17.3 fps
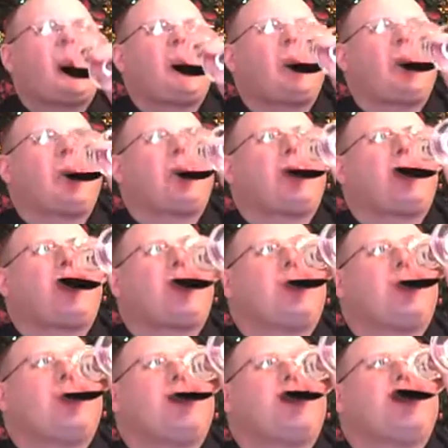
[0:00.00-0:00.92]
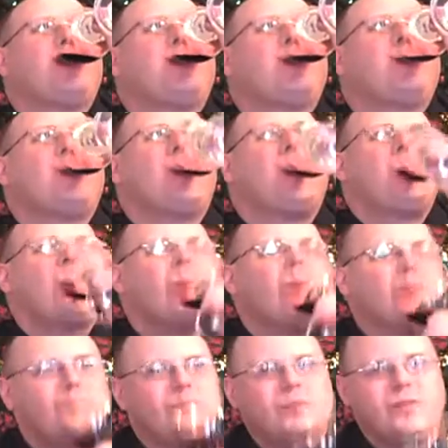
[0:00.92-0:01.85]

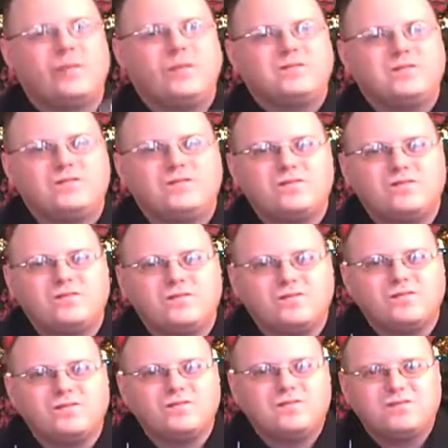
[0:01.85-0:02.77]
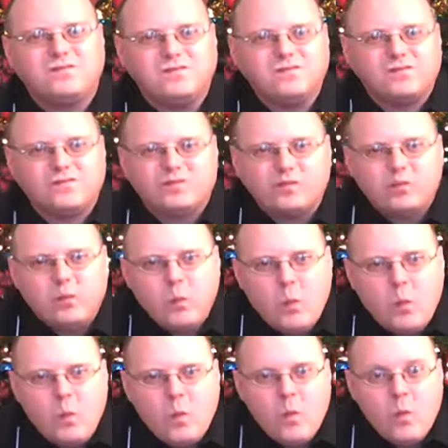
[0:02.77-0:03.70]

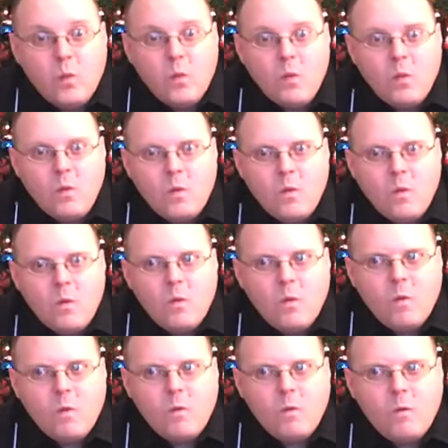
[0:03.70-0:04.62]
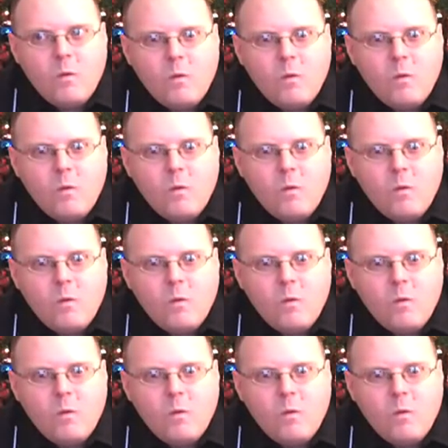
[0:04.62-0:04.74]
(silence)